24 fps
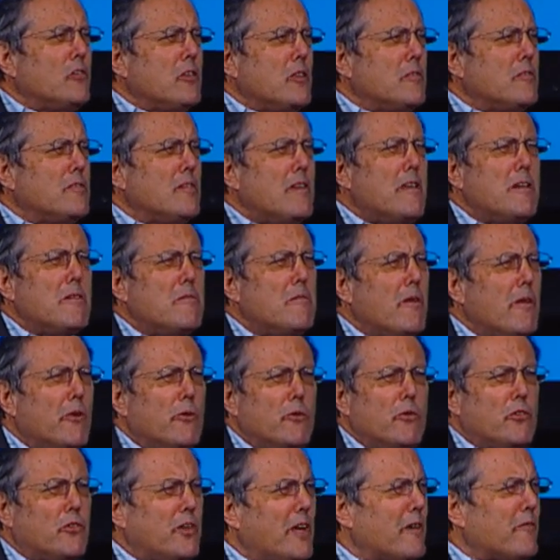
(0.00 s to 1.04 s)
the theater
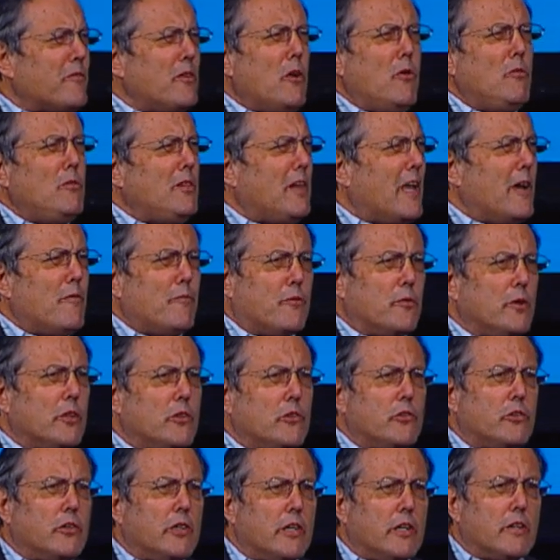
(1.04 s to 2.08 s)
owners have no
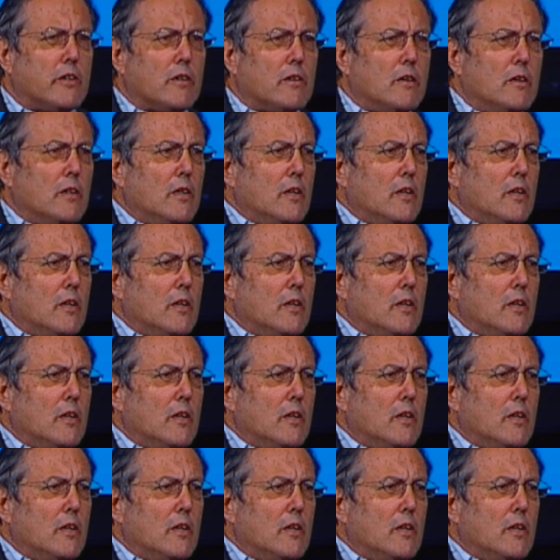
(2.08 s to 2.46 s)
leverage here